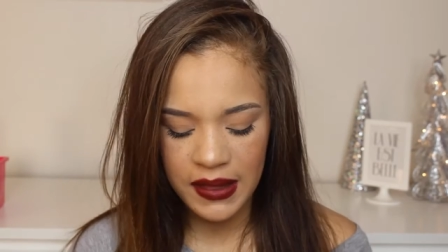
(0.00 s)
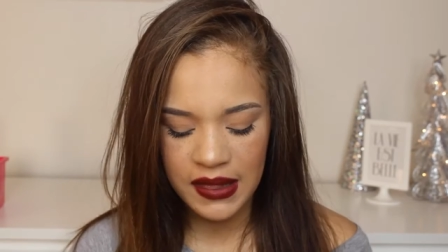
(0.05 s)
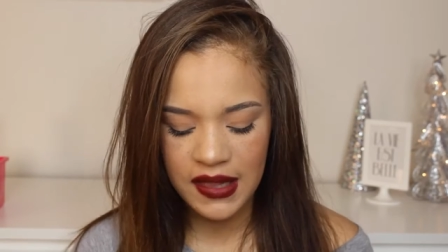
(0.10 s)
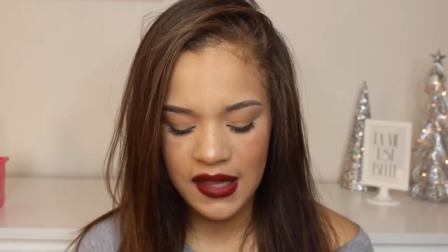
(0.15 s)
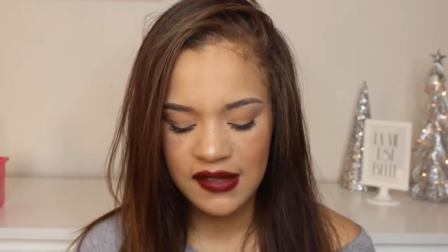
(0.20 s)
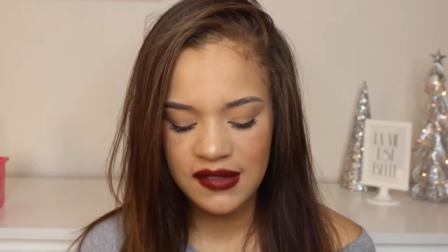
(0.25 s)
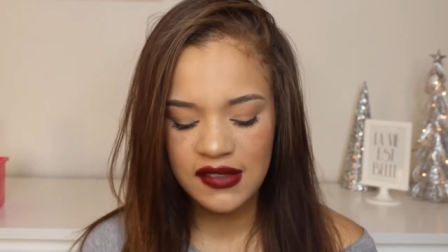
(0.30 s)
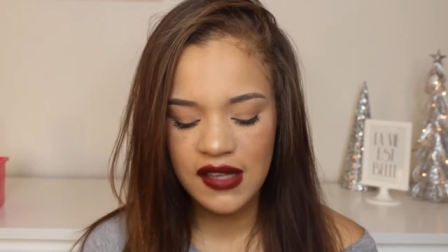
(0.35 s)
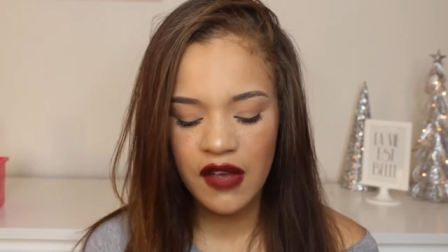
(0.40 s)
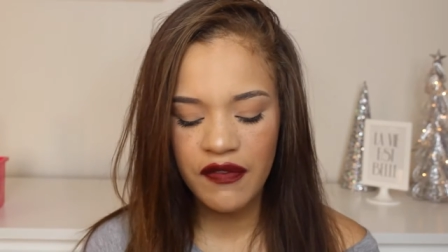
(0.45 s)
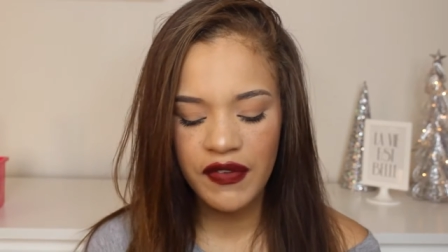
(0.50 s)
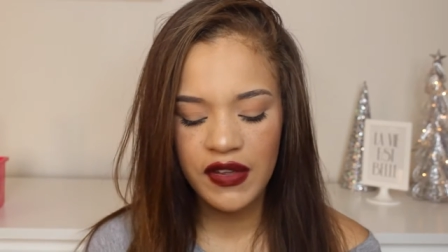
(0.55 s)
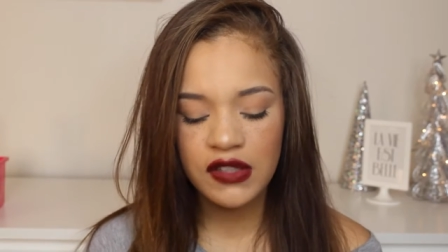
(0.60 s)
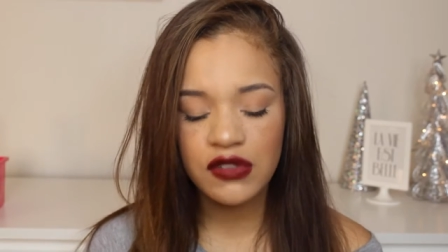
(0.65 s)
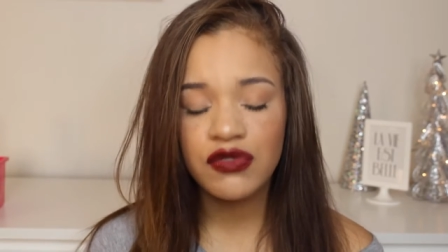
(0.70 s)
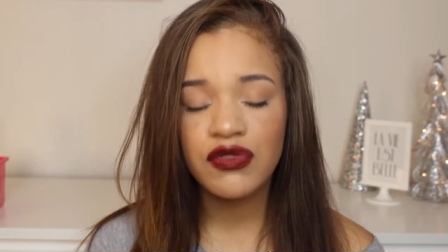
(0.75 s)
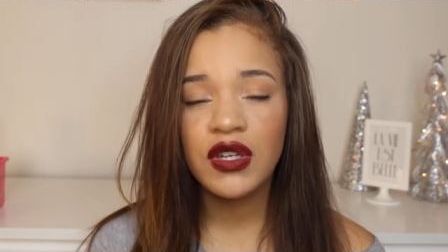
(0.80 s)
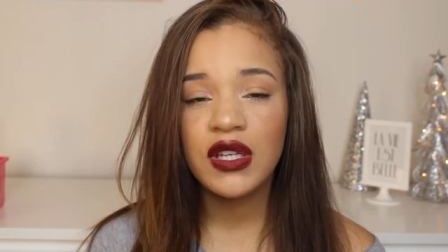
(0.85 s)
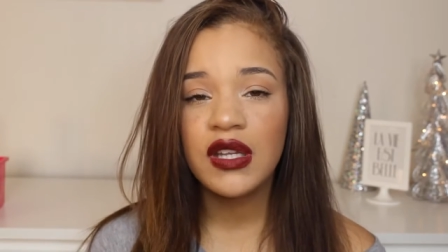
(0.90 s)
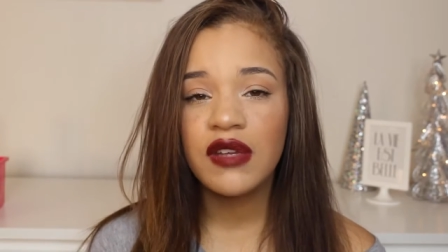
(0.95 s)
But this stuff
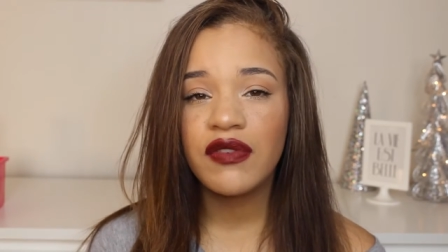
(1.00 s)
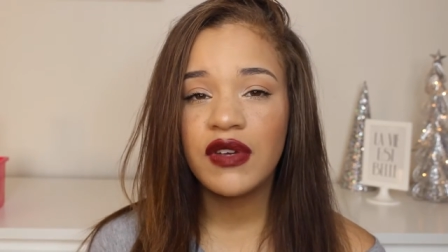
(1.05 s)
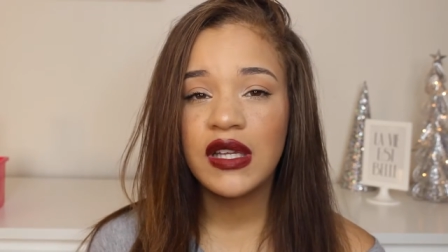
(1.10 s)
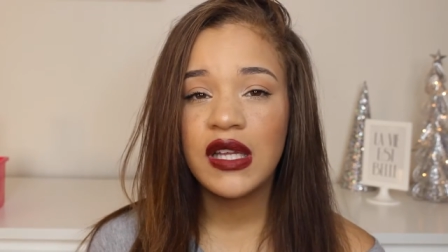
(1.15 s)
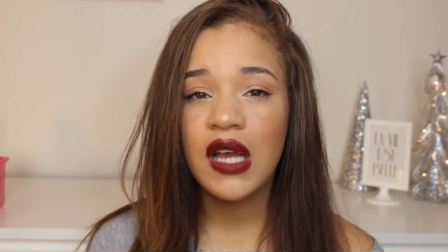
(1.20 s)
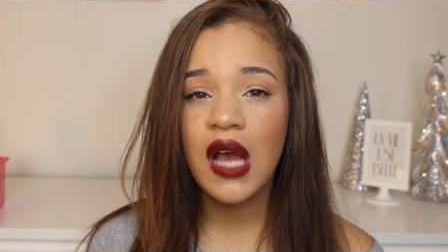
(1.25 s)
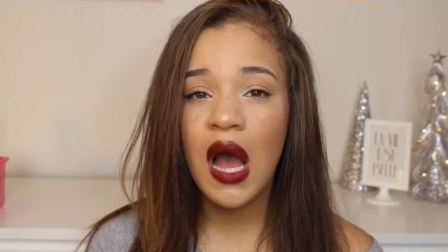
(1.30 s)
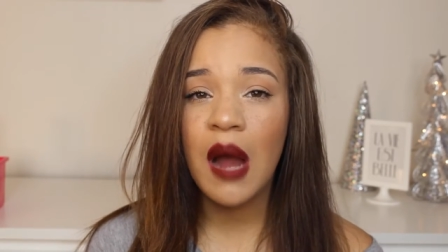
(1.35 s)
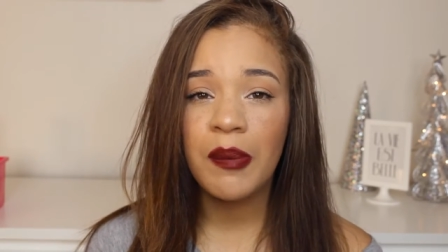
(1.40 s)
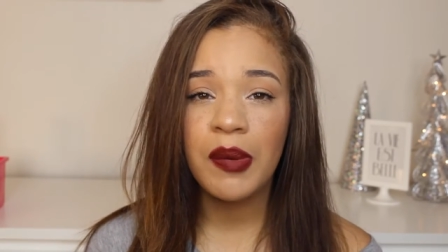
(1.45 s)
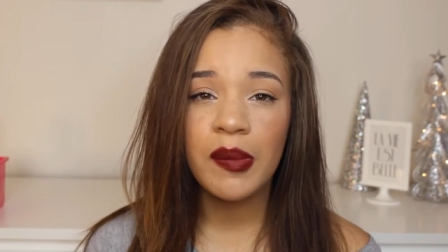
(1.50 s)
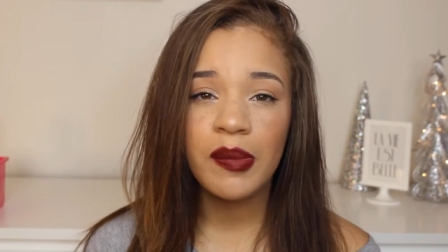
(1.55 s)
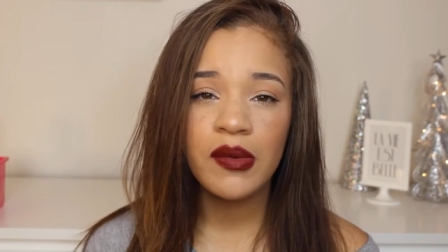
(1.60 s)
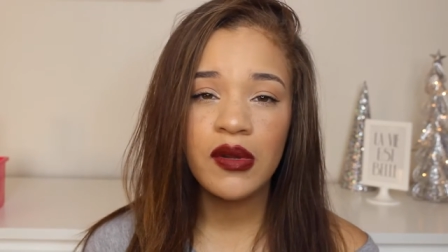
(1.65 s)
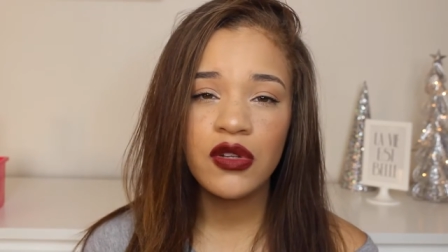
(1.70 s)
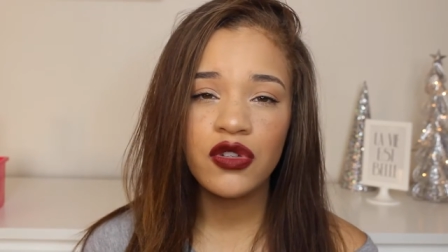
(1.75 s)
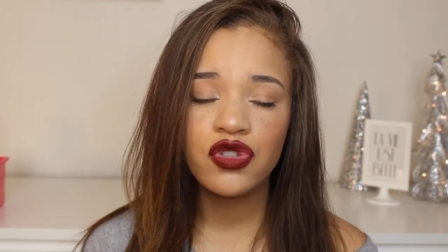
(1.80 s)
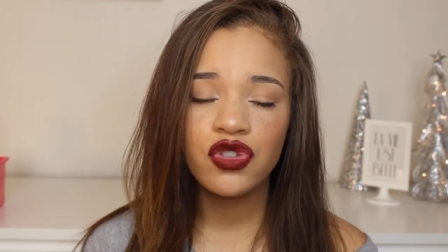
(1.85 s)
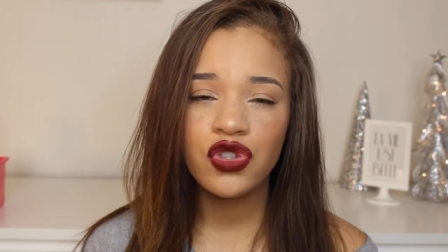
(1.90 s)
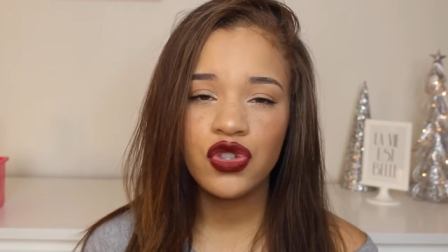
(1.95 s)
is really, really
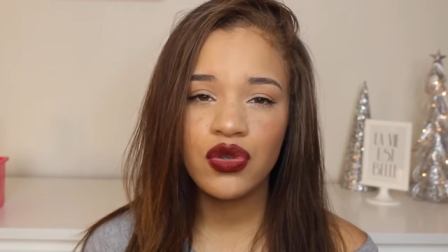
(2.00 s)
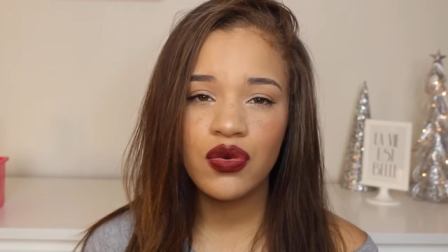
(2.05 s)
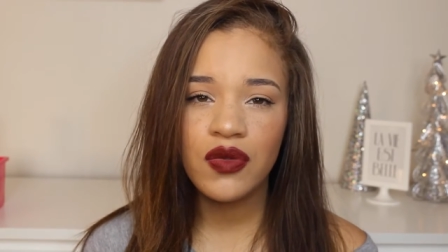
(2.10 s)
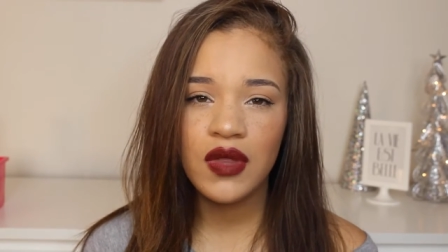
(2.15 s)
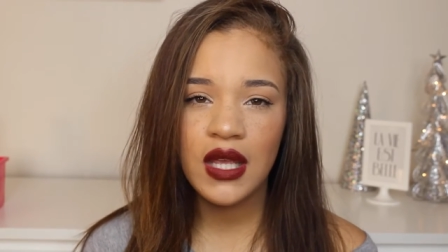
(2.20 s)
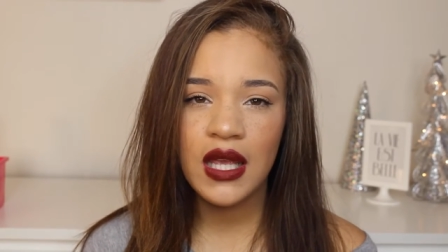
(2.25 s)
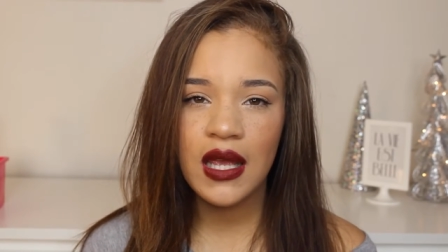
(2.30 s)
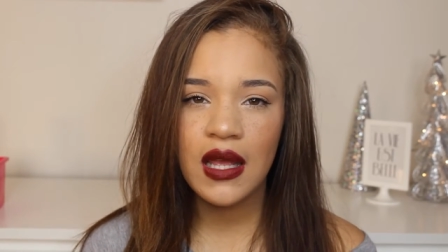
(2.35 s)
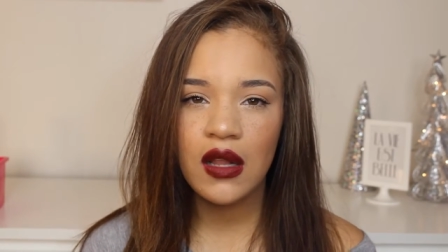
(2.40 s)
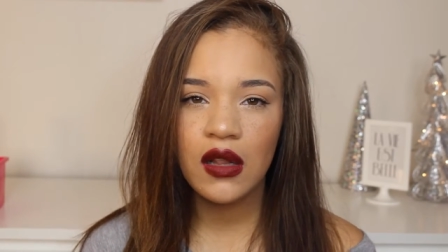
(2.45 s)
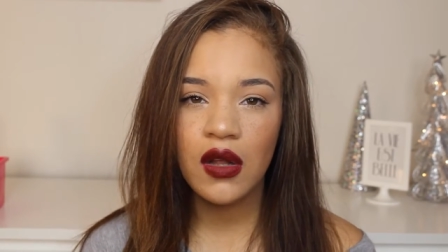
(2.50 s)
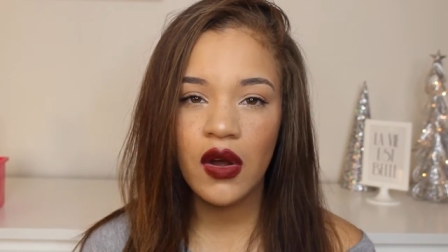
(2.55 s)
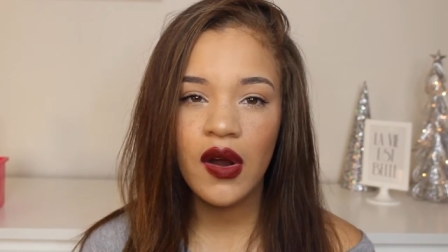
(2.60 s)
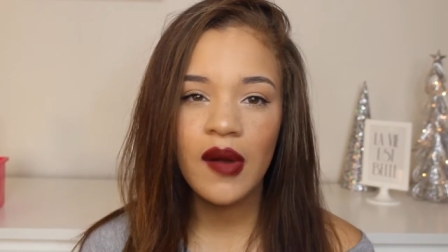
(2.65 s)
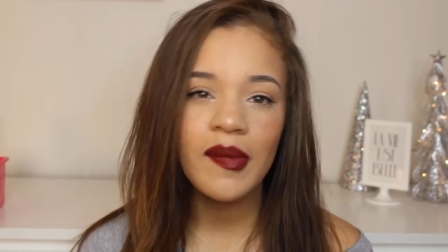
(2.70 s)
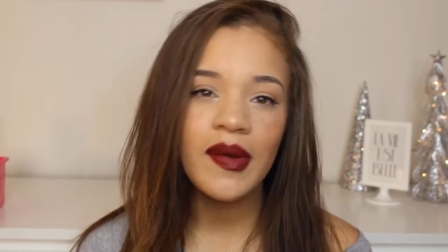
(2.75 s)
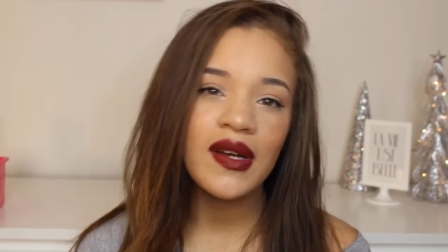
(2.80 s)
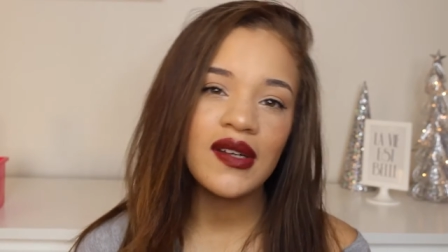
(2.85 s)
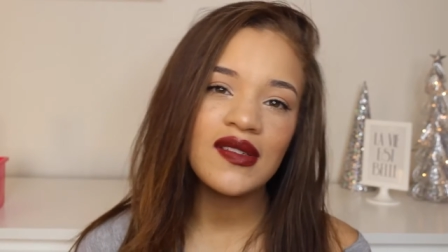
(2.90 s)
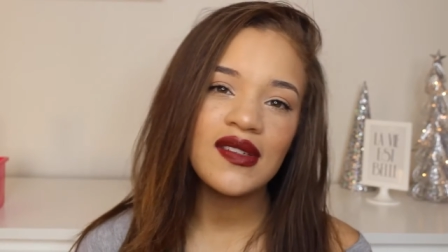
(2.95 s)
comparable to the
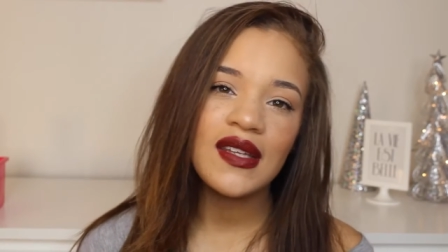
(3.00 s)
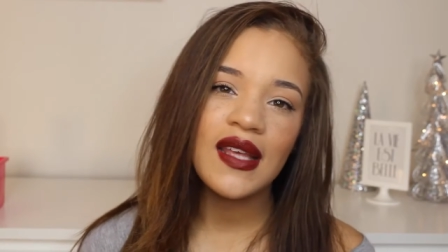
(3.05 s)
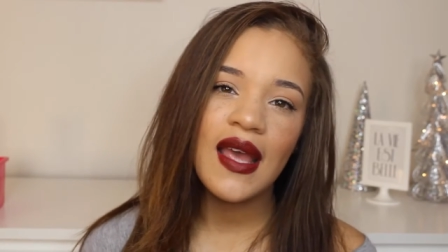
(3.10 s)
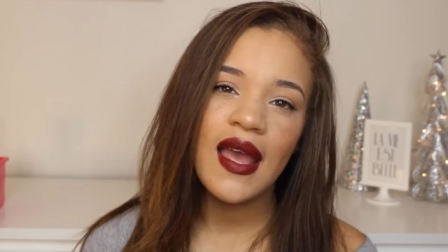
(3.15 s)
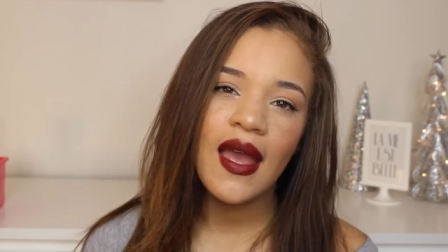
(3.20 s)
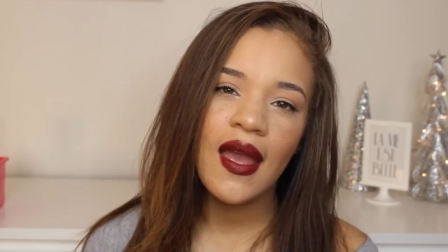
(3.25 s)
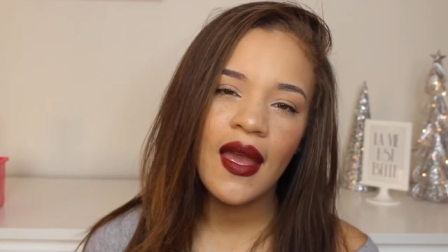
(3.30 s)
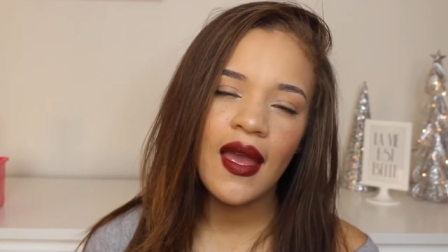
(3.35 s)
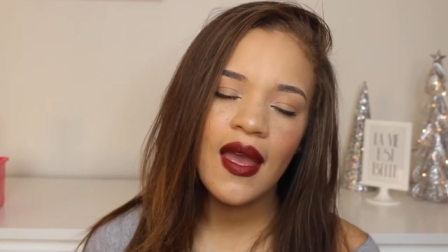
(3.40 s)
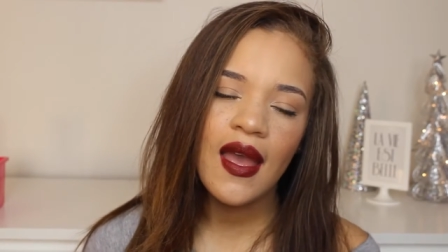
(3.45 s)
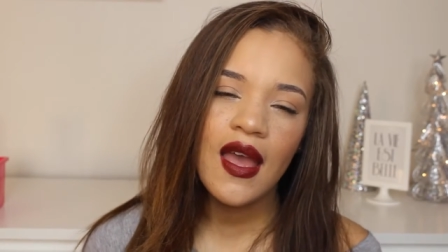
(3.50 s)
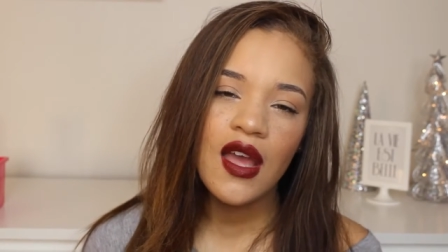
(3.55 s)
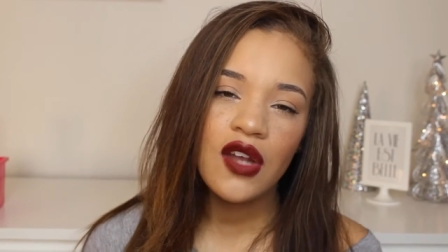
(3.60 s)
Laura Mercier